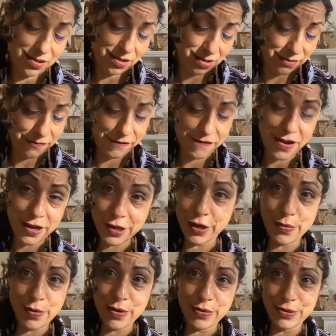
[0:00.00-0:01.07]
Fuck
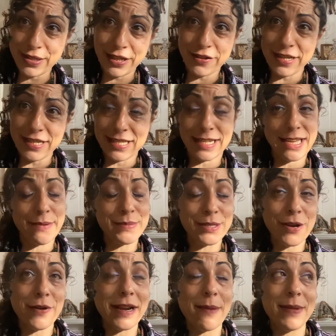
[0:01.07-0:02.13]
you all, seriously. I'm
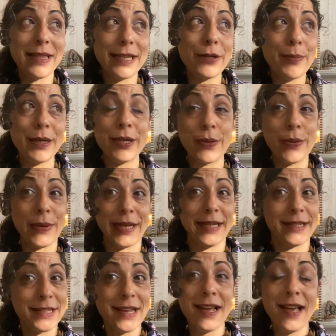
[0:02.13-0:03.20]
sorry, I'm a little bit
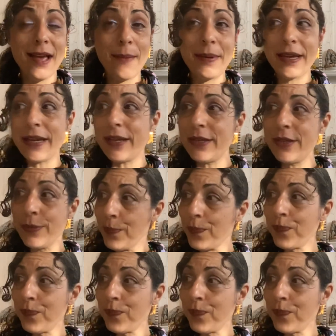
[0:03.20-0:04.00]
annoyed because